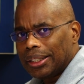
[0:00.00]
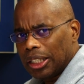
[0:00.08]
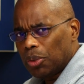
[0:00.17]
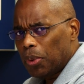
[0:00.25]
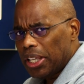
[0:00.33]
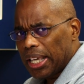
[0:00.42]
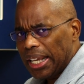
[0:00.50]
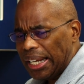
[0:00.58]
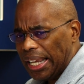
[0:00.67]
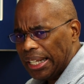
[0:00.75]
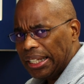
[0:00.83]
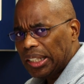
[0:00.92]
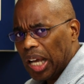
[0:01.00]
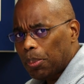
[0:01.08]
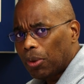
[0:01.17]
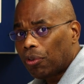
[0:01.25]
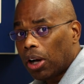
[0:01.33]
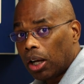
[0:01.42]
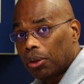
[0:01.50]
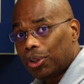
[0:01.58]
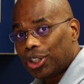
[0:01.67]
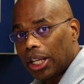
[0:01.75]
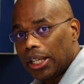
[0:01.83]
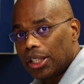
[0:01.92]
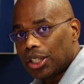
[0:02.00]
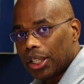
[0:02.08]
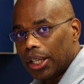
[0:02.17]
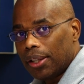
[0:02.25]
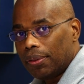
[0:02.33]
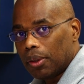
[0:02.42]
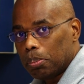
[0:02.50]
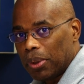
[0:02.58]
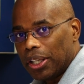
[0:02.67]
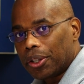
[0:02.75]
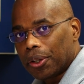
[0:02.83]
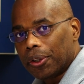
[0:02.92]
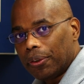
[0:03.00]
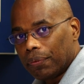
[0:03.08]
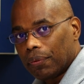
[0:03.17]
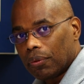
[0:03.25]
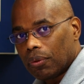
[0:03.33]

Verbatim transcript: Did we get any type of color change in the beaker?